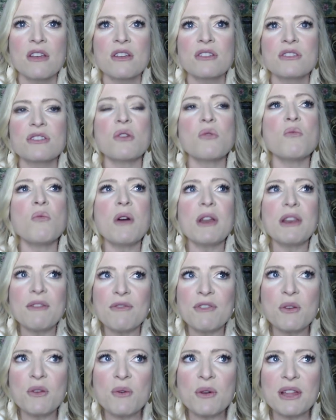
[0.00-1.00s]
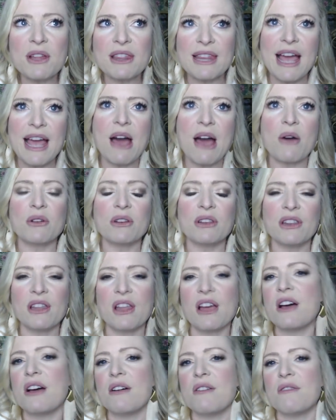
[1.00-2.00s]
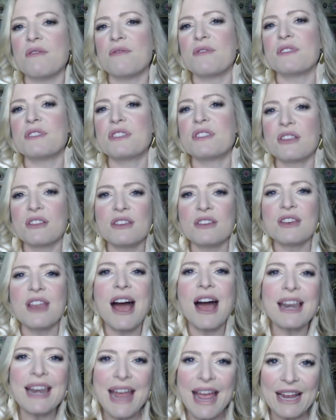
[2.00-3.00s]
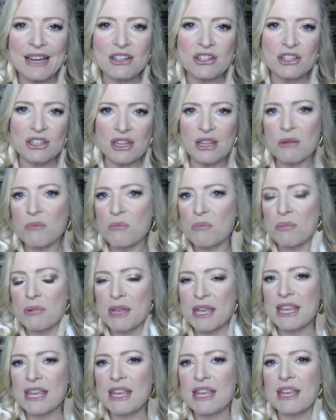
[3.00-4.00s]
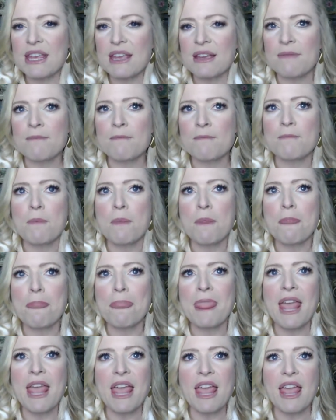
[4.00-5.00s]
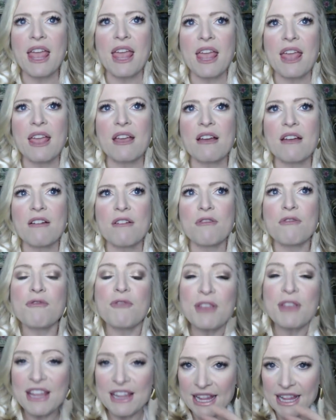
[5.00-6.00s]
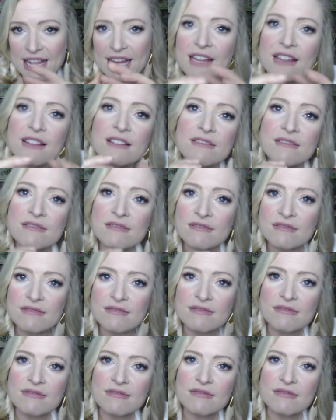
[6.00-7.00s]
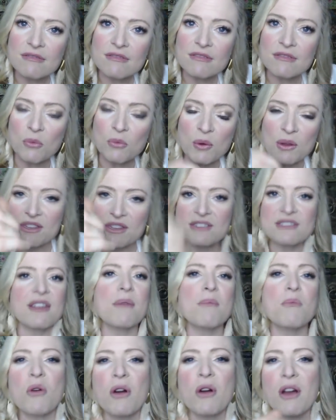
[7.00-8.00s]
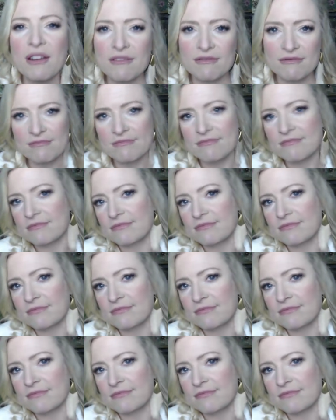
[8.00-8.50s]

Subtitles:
So what if you allowed love to not actually be a feeling with someone